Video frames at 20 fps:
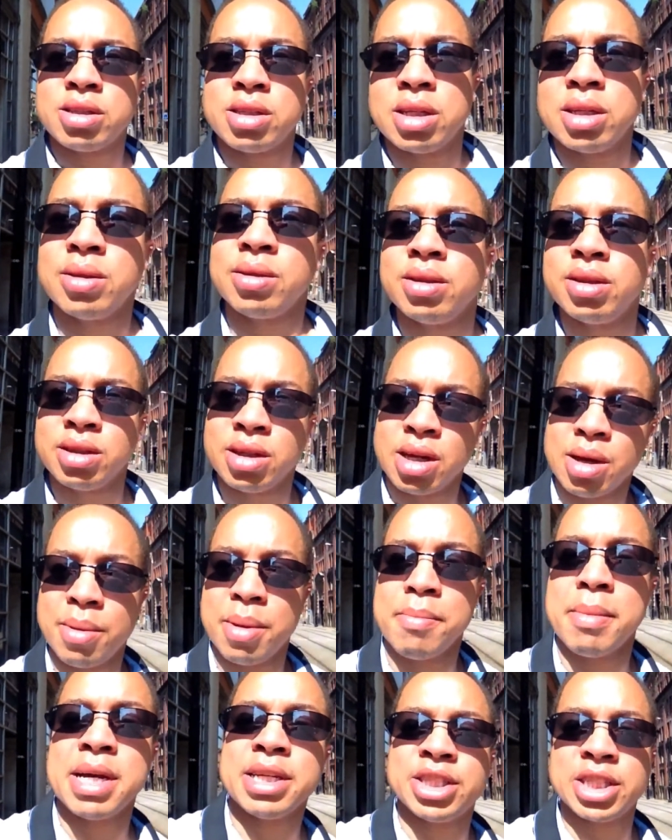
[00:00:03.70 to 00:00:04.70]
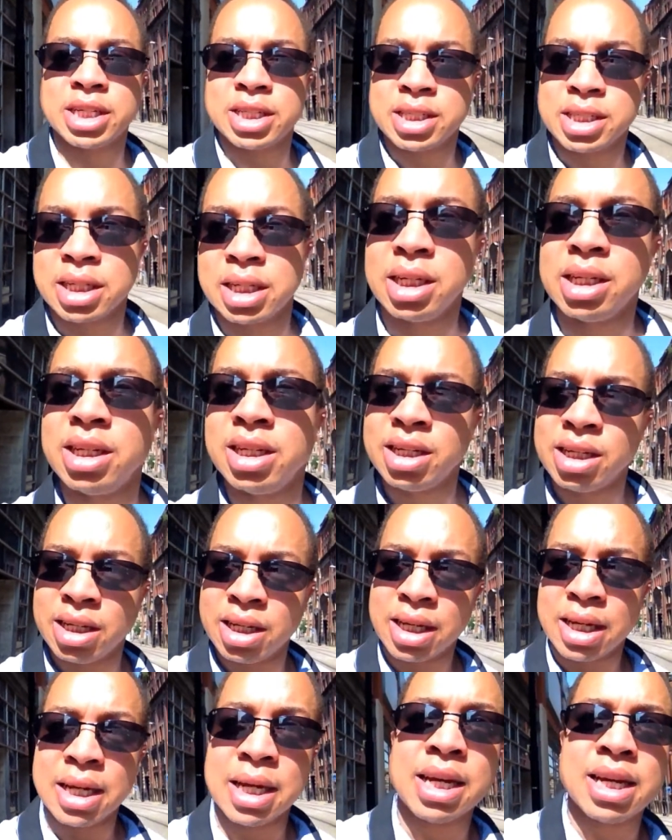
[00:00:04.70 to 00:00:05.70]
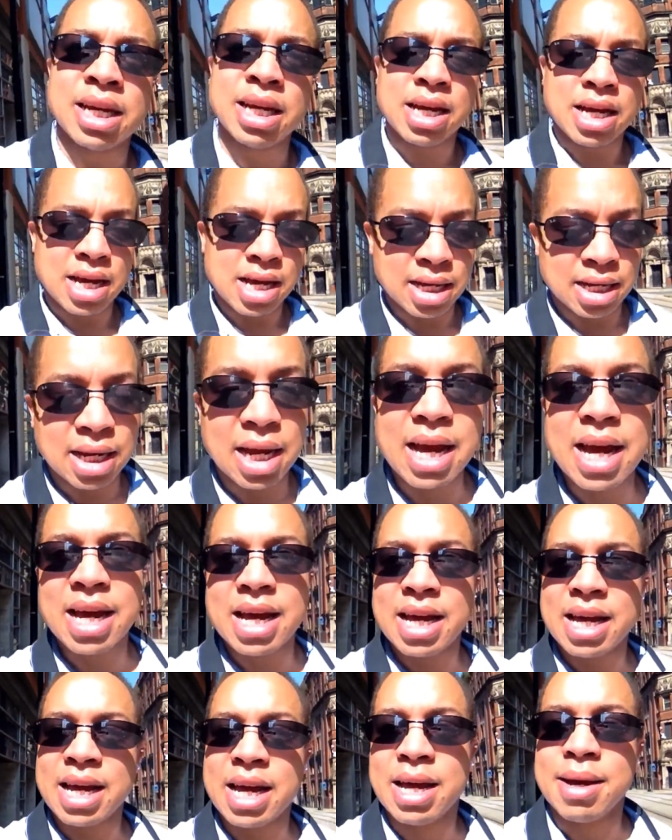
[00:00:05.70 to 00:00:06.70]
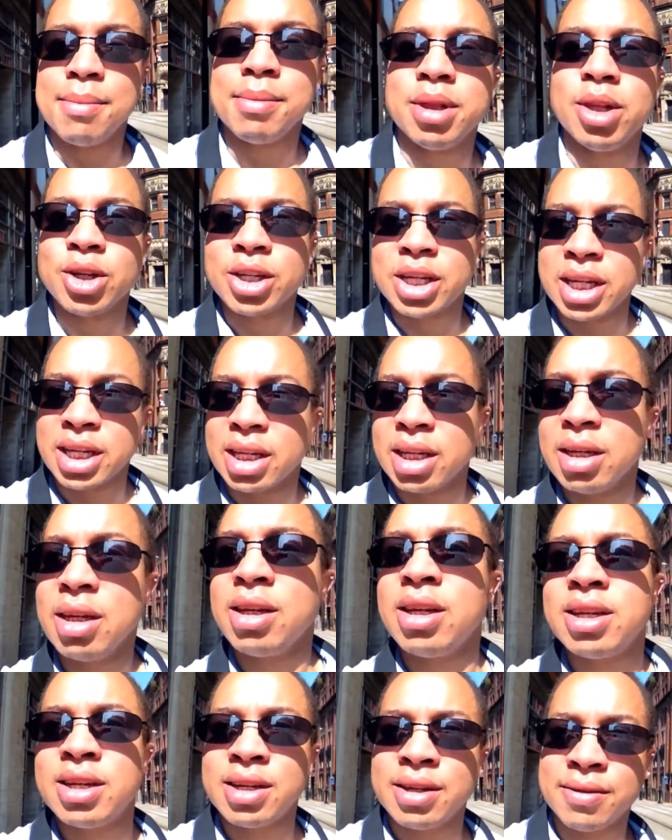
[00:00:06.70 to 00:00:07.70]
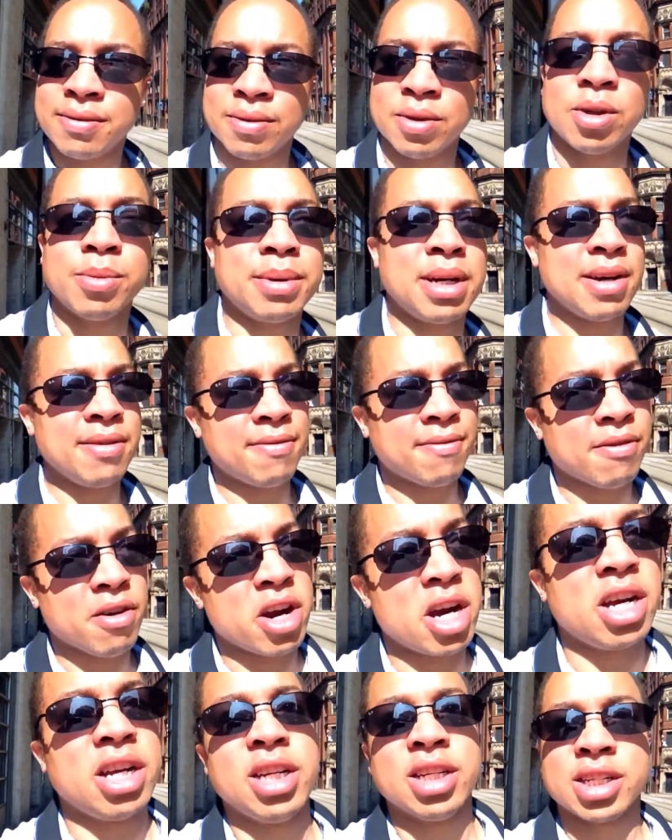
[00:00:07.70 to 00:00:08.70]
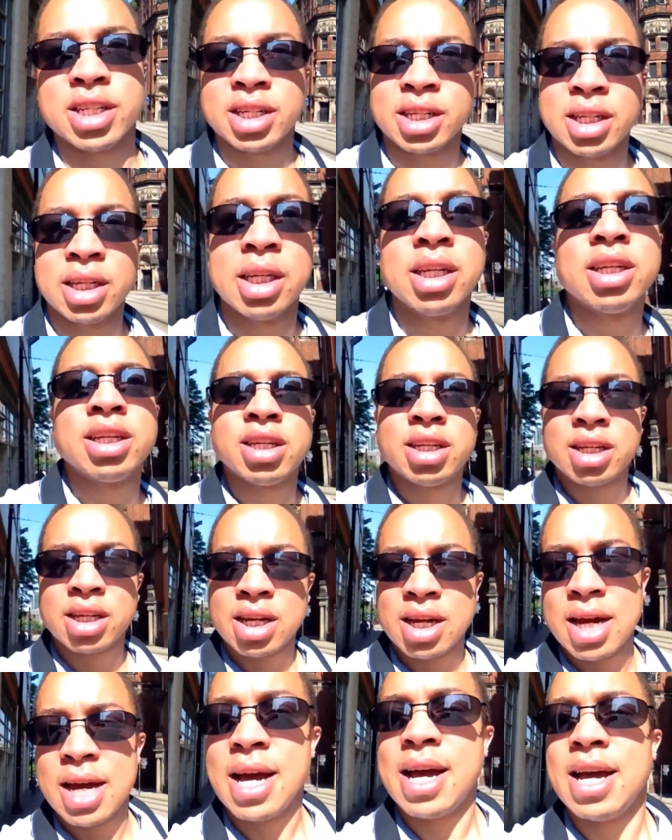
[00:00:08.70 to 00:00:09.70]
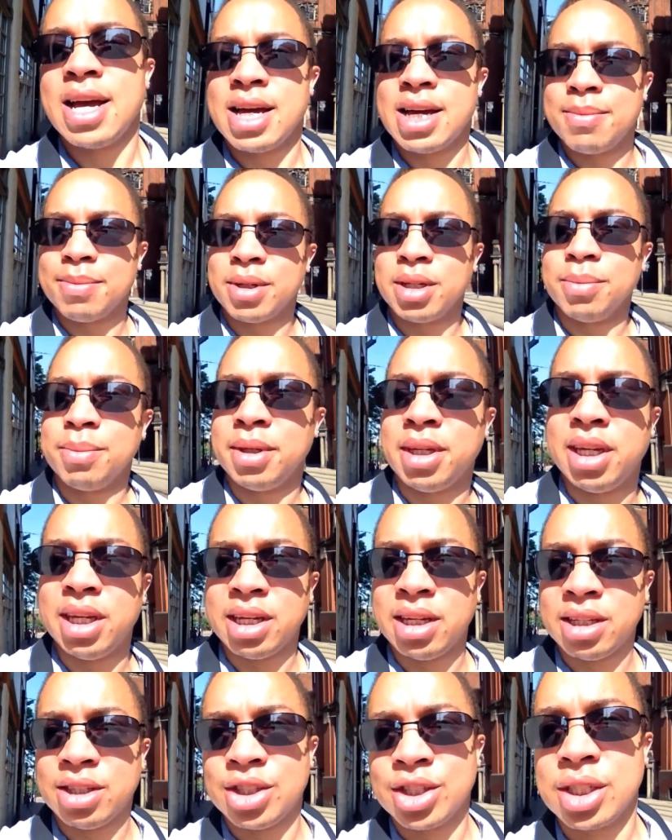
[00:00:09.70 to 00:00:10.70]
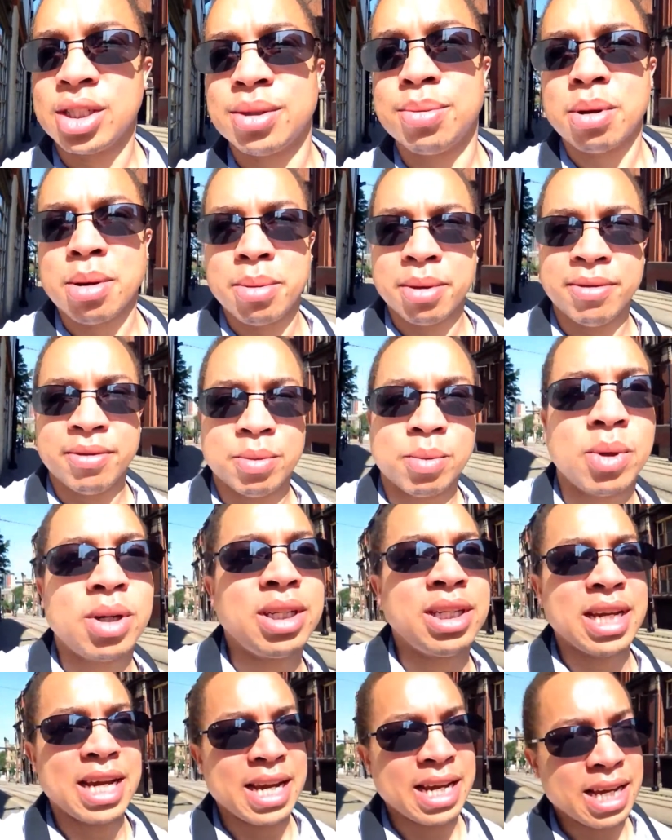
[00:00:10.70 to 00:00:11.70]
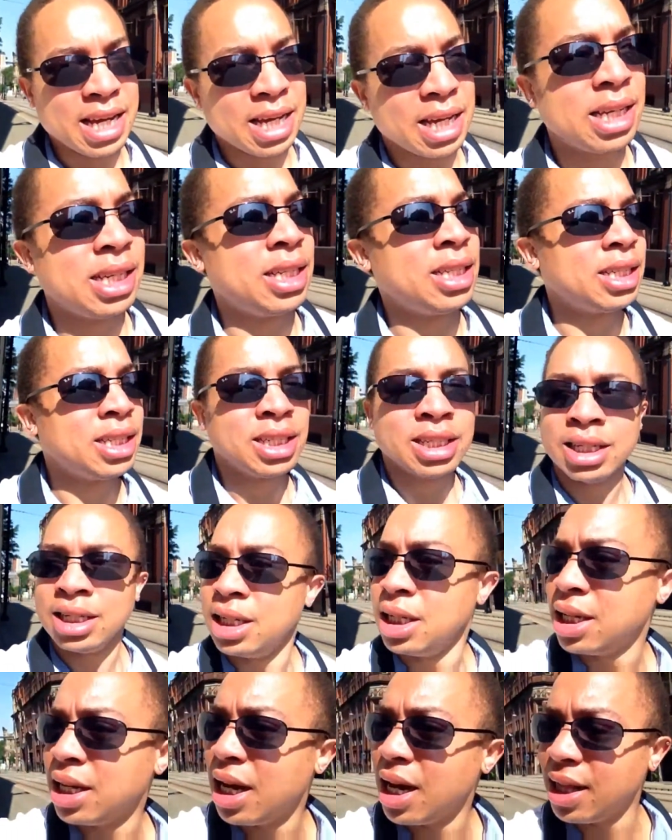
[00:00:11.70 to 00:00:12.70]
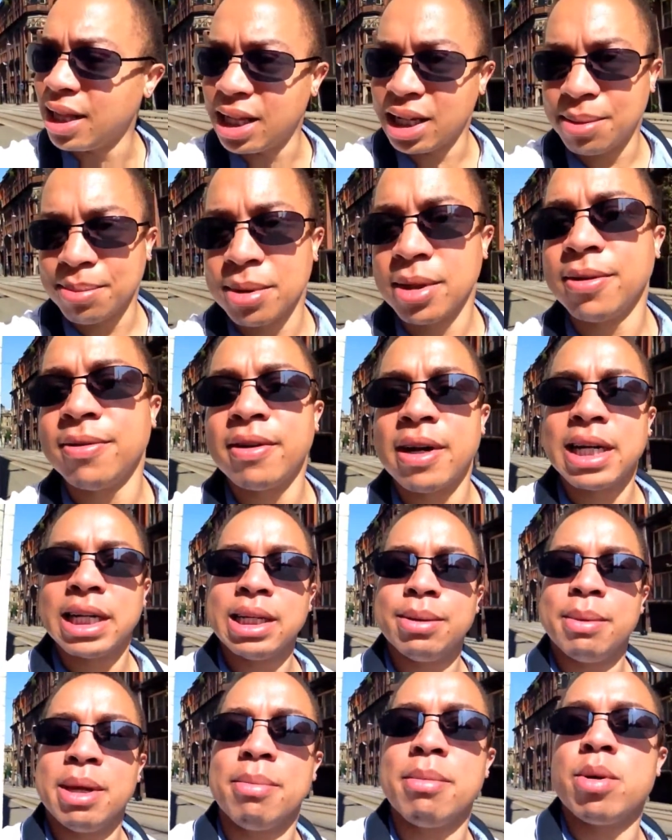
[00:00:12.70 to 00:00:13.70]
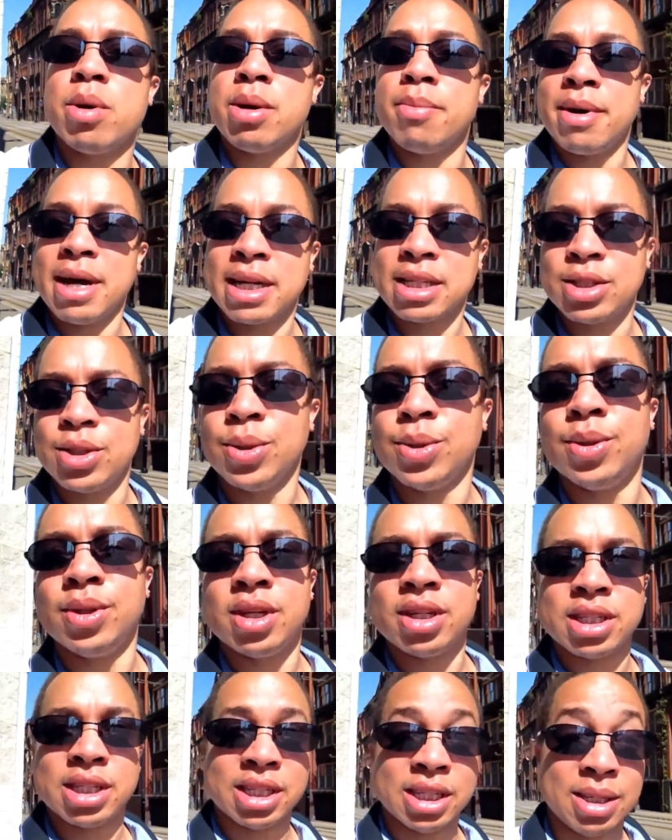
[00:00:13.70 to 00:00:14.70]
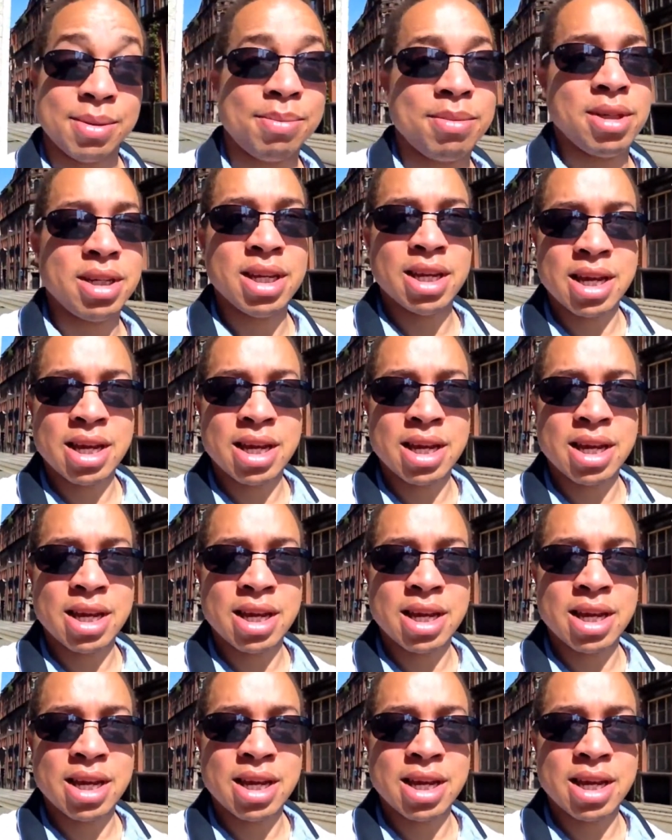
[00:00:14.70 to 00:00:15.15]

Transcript: So I'm in Manchester and I am looking for my friend. I'm going to be here just probably for one day and then I'm going to finally make my way back to Nottingham.